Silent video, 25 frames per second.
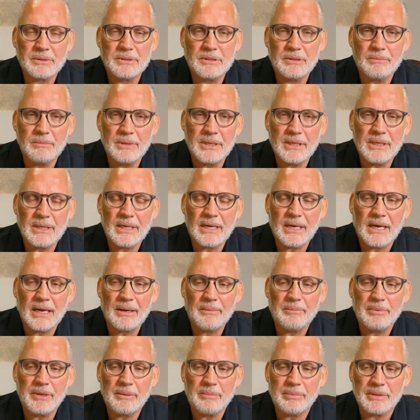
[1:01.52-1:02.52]
to me are
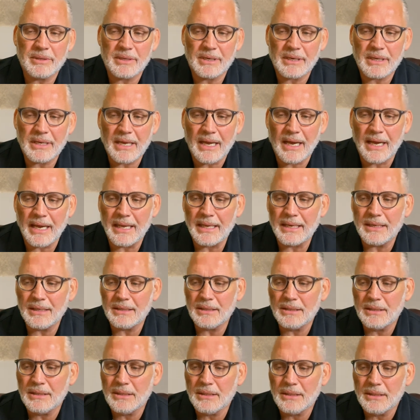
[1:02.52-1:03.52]
people that are kind,